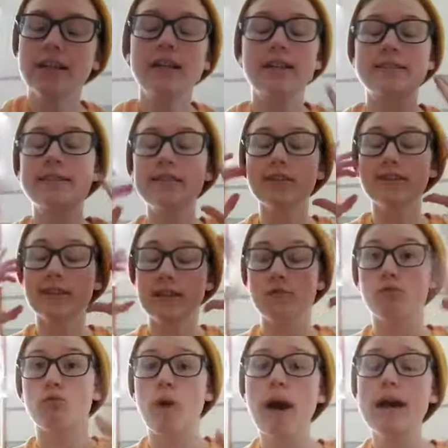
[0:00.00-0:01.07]
Seriously,
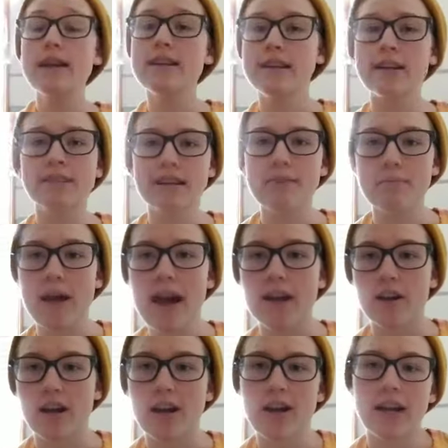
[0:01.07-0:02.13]
why does it
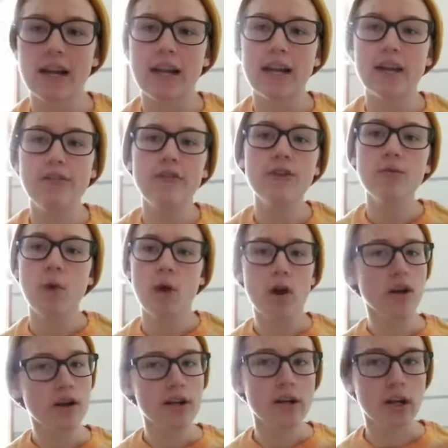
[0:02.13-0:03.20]
matter if you
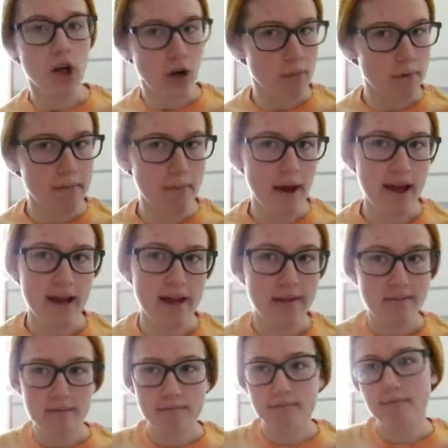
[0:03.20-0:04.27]
aren't gonna call me by,
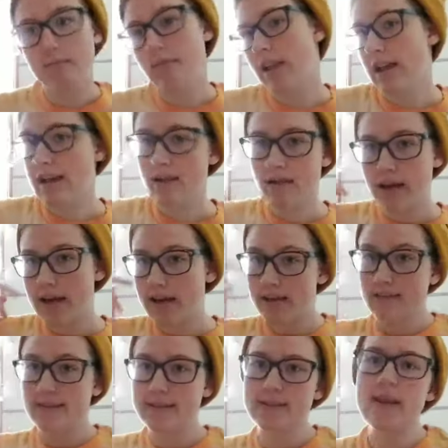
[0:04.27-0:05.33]
like,
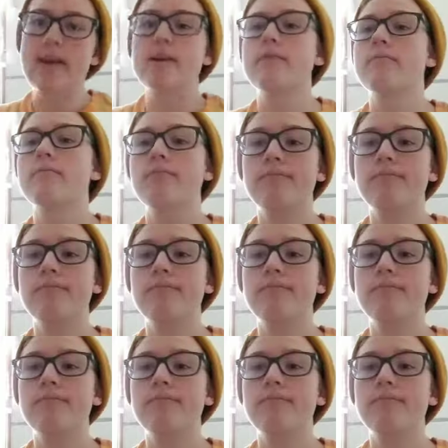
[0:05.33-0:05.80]
say,